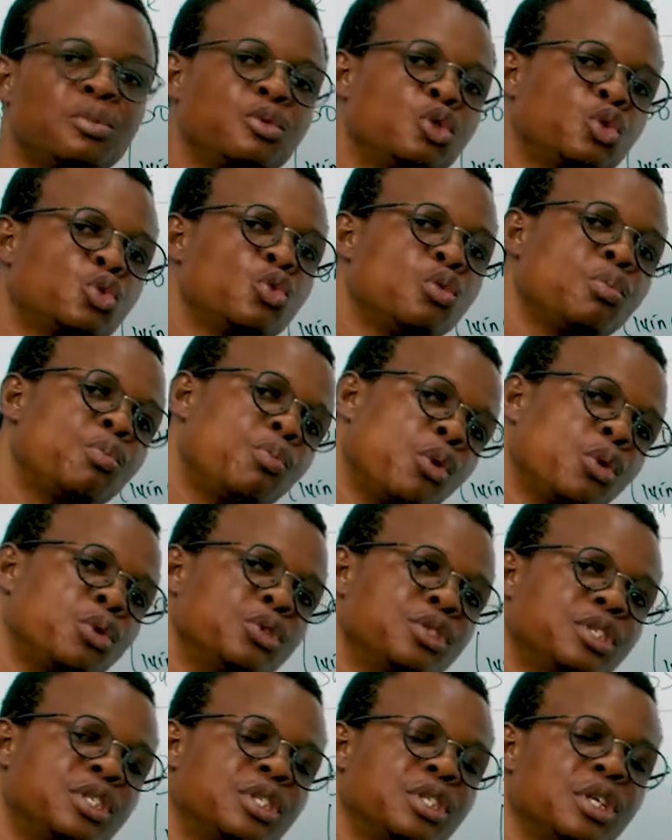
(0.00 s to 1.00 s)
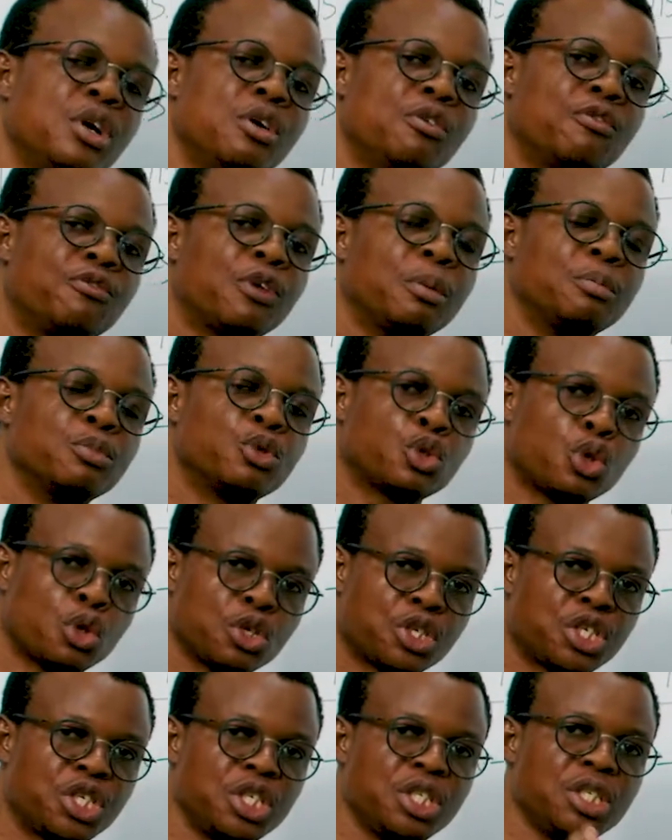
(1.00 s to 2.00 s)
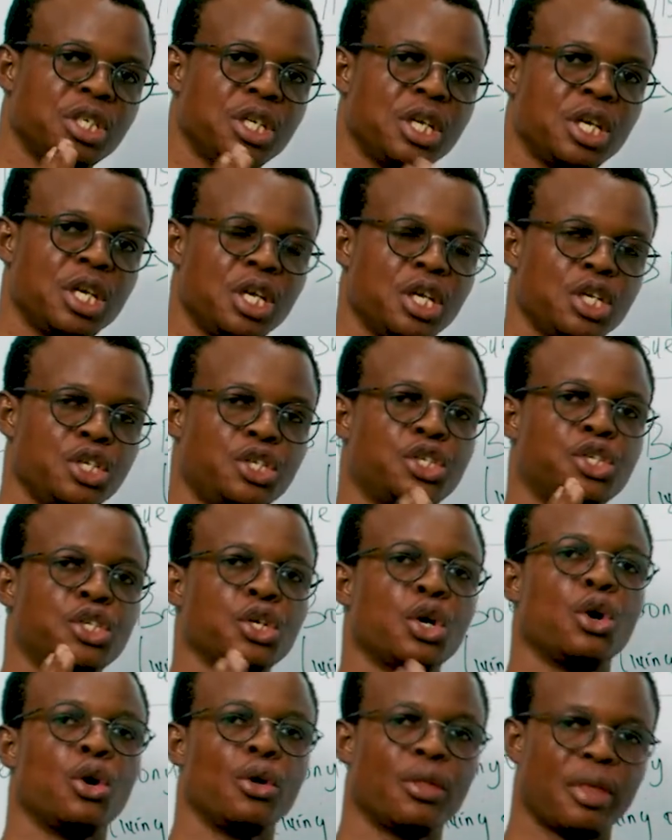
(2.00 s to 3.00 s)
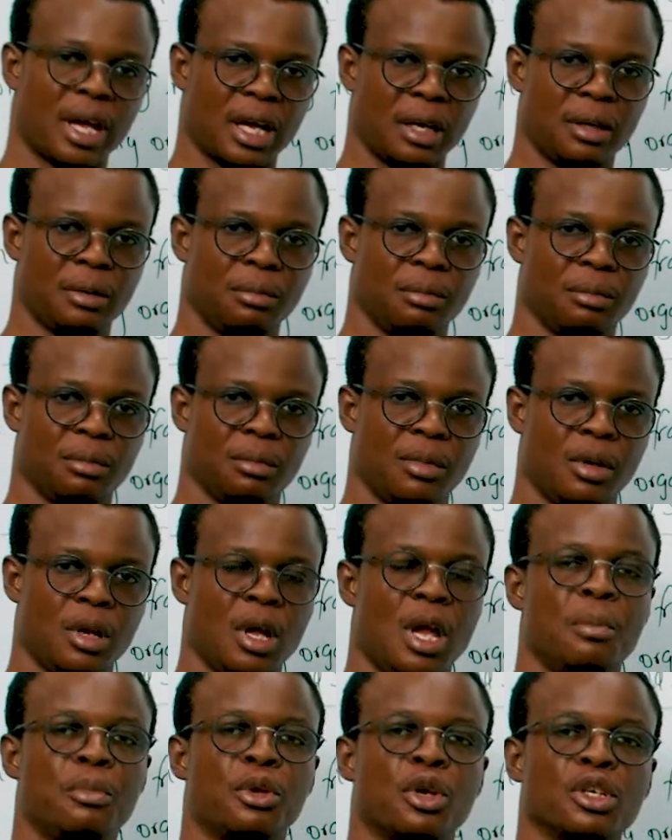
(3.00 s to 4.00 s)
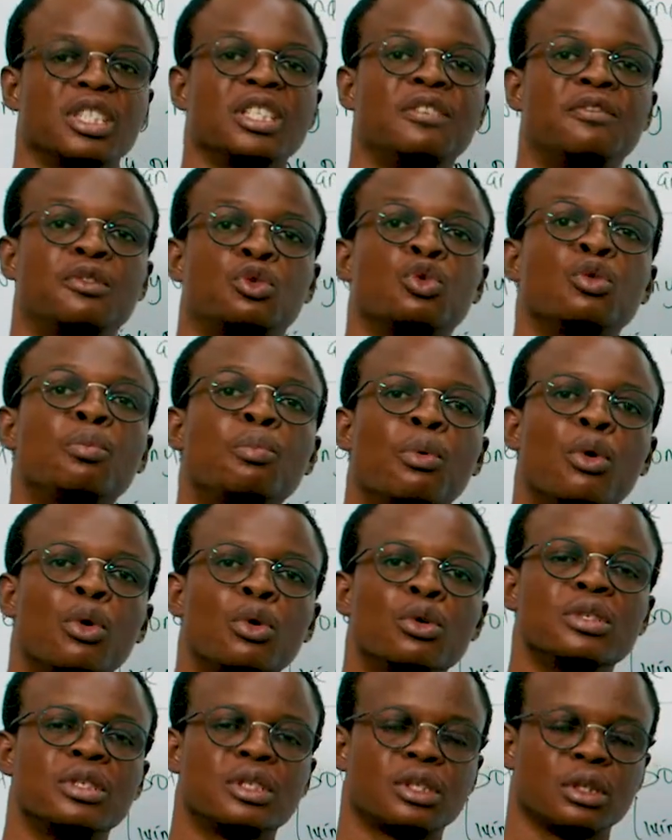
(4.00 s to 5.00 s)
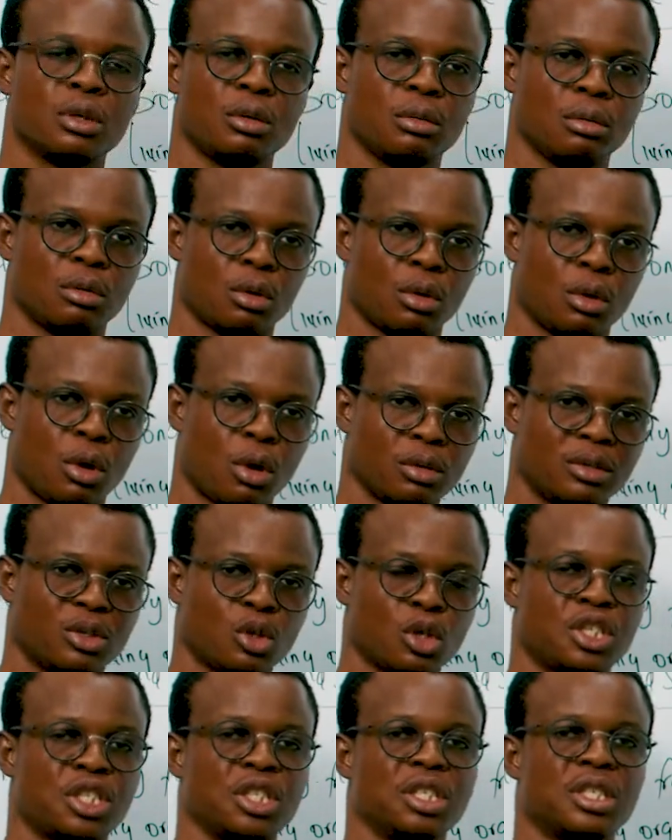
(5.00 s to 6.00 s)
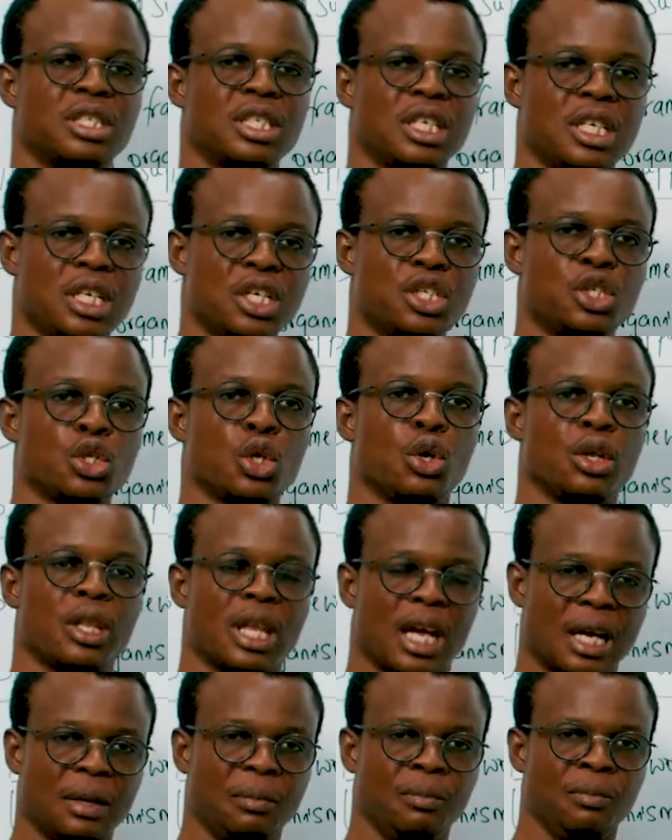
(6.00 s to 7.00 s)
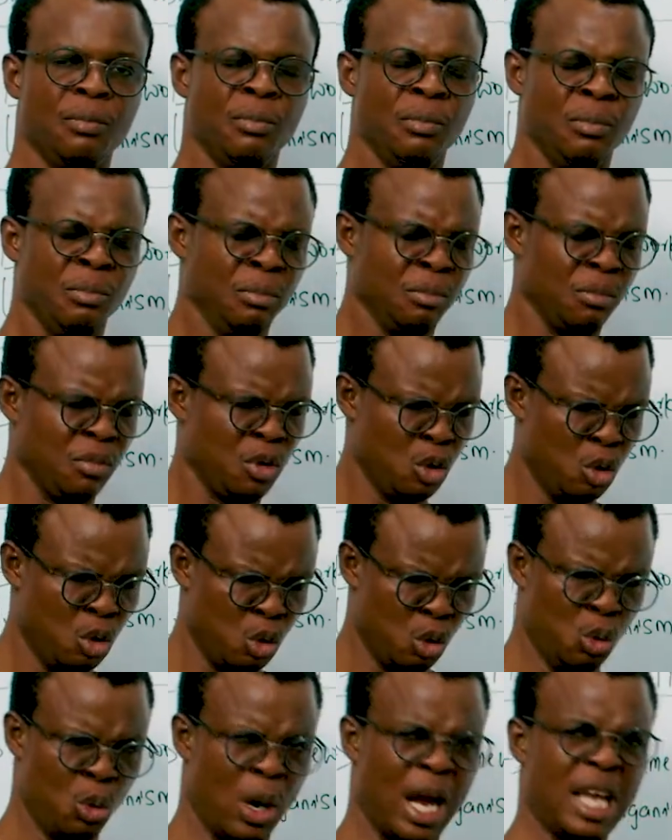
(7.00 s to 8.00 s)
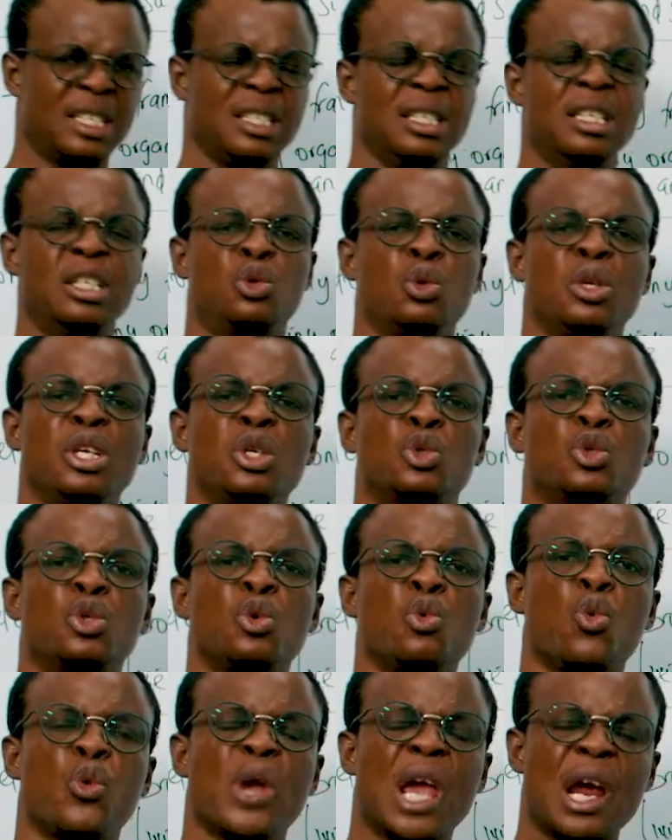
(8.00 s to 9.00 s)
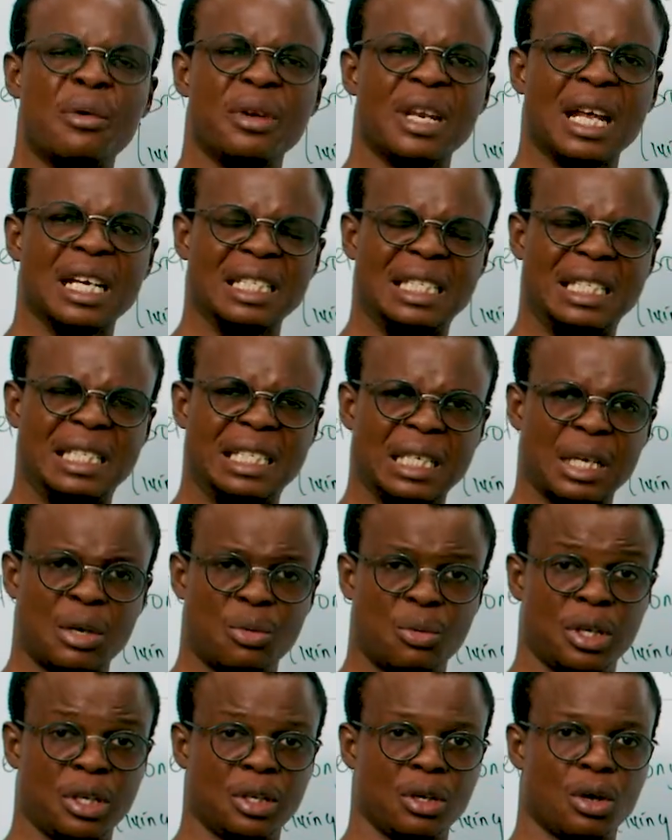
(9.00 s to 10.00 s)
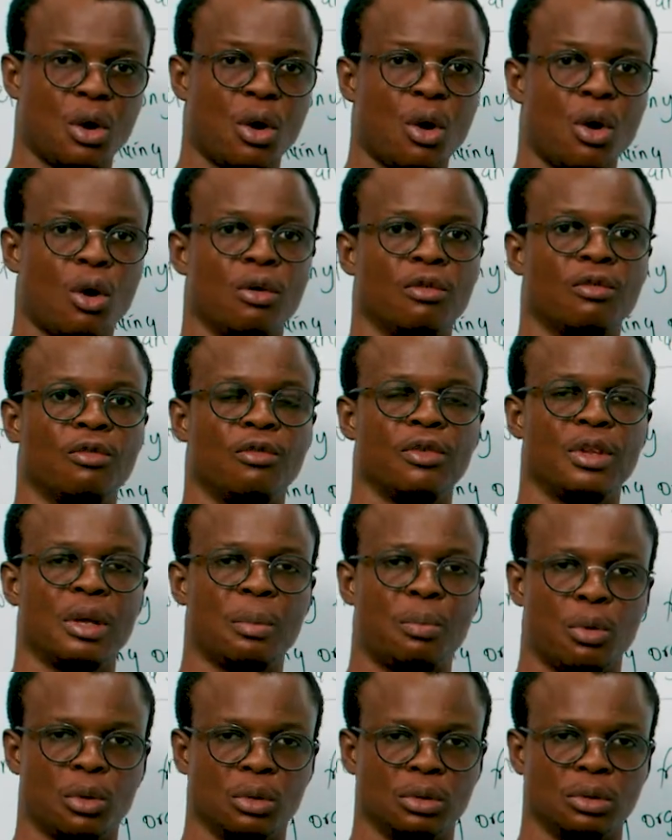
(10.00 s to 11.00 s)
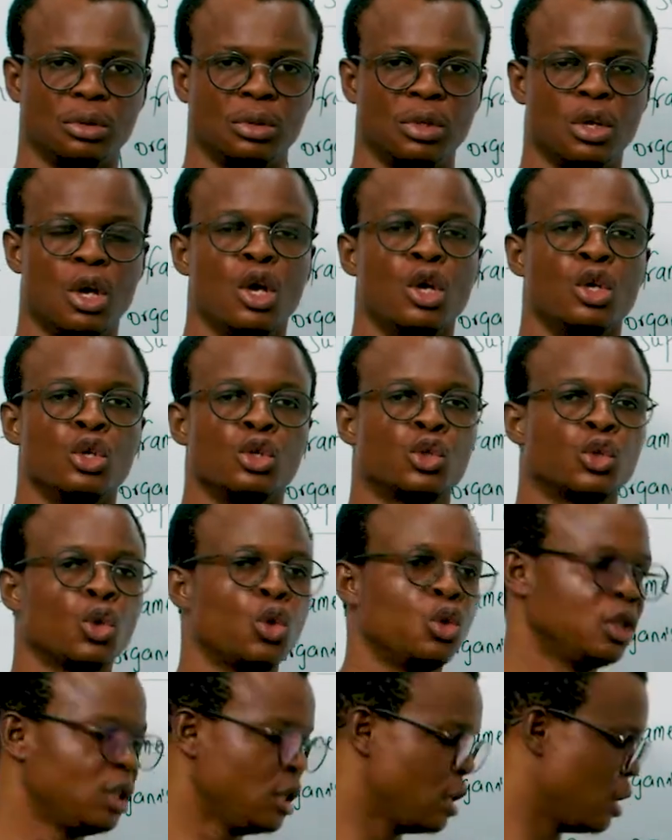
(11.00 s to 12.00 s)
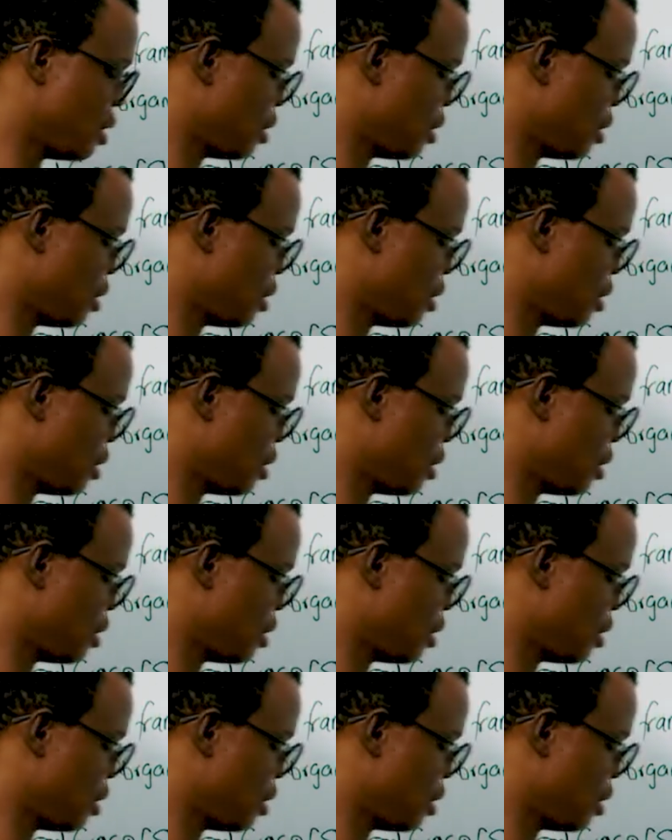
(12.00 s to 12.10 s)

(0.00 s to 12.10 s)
two bones from touching each other. Because if two bones touches each other, right, it will lead to the wearing and tearing of the bone. So